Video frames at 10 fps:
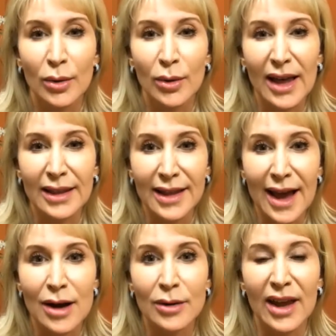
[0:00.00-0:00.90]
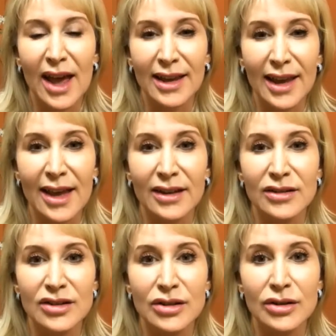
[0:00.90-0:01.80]
allowed
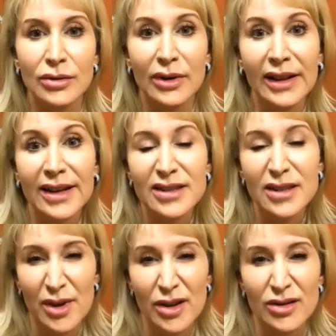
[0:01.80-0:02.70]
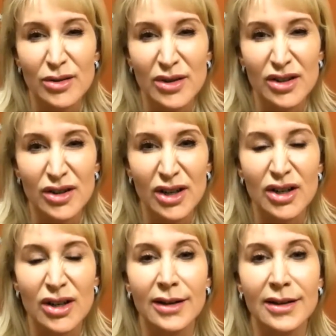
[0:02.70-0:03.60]
again to release some of those
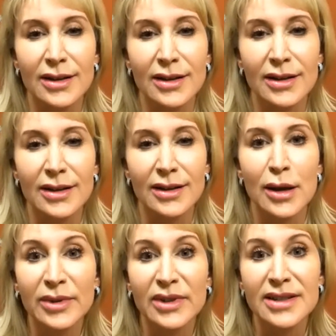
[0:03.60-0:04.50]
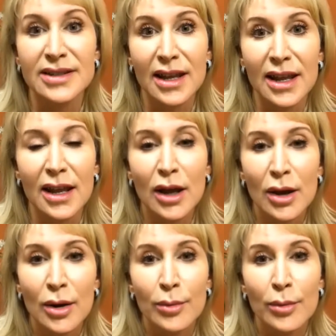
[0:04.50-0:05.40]
restrictions and be able to
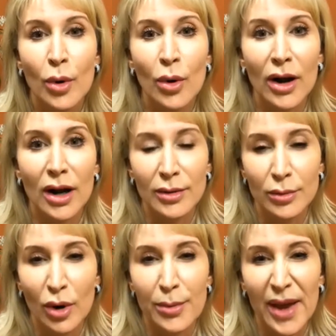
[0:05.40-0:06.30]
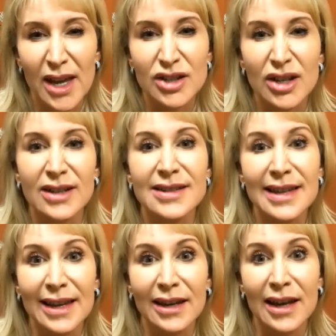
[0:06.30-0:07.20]
see more
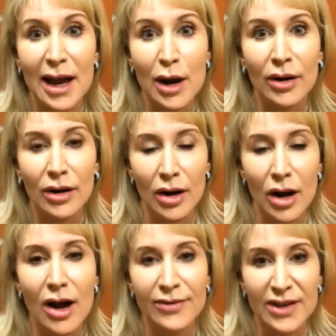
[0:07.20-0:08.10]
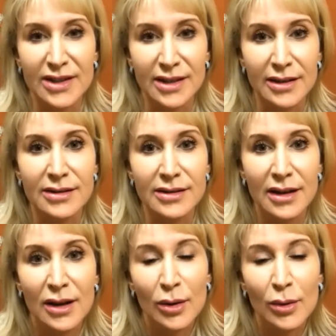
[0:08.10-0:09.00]
patients in our offices,
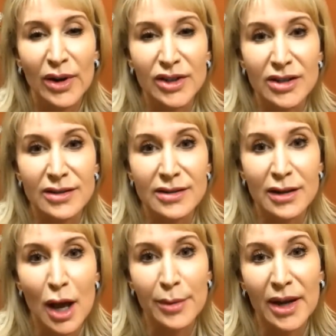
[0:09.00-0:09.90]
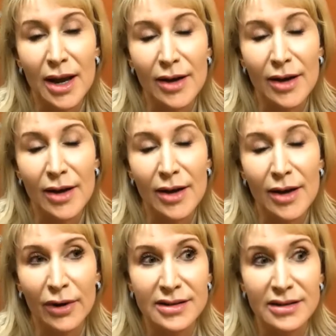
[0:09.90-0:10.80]
which is coming up
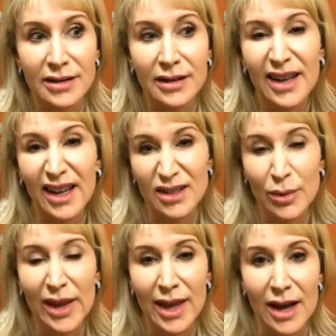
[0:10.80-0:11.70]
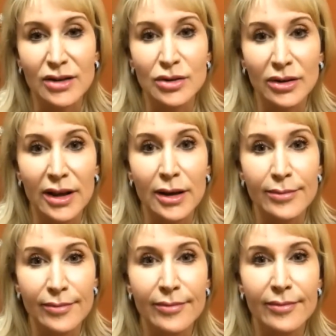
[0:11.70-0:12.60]
for us next week, actually.